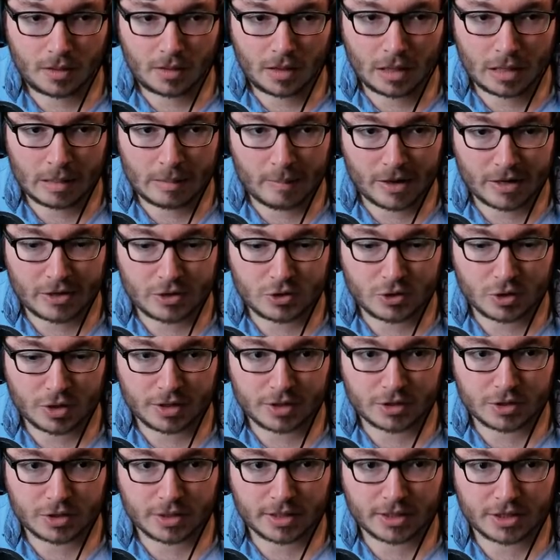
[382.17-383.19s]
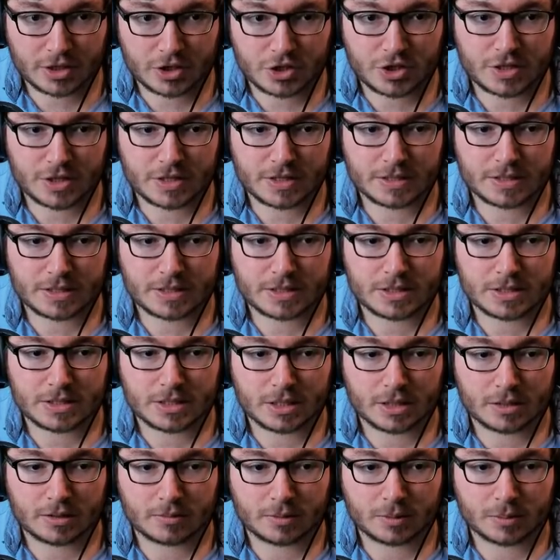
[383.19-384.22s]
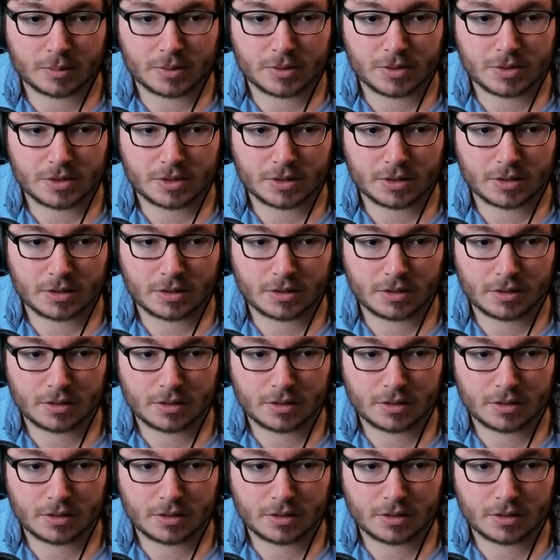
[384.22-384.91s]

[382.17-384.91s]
You might try and do like a cheesy stun, but we'll see.